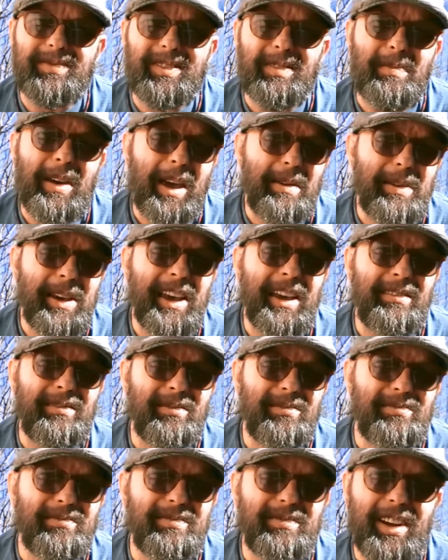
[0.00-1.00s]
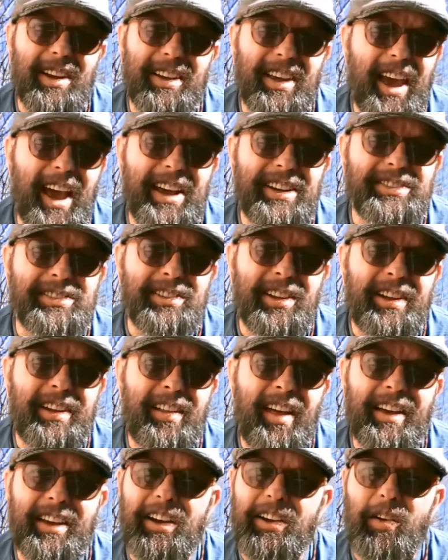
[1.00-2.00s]
maybe occasionally
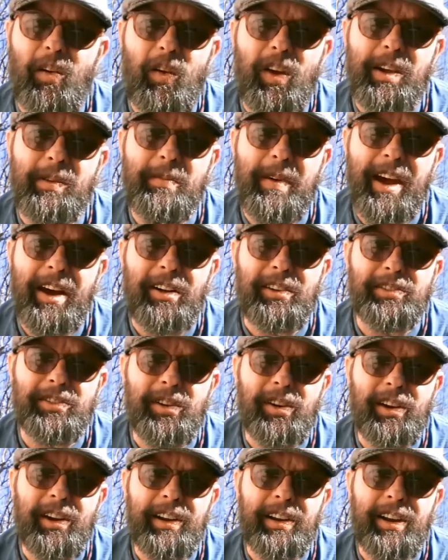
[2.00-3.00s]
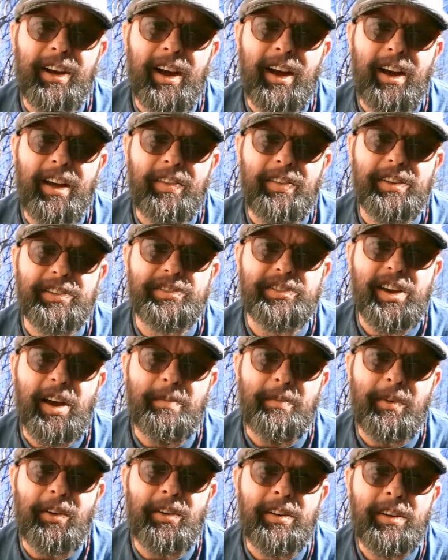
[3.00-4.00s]
like a cream ale during the
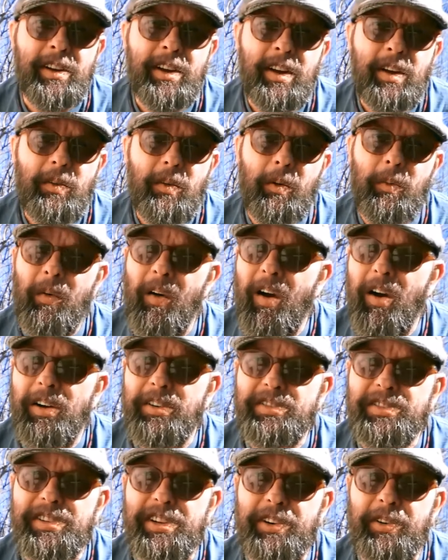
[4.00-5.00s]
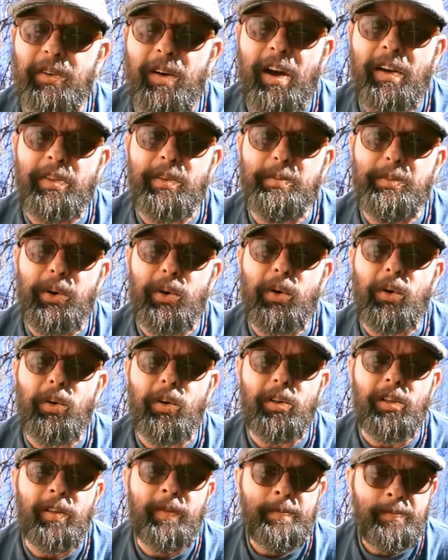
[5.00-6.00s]
summer when we're all sitting around the
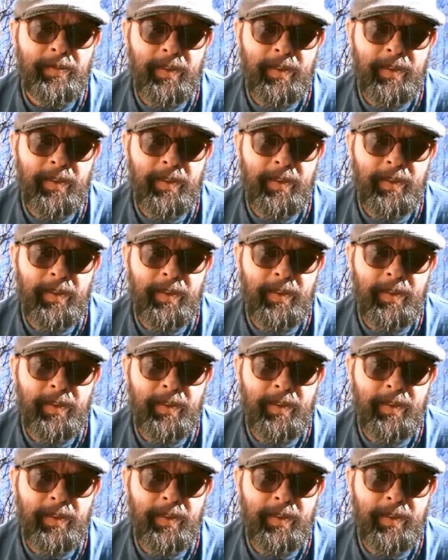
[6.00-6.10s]
pool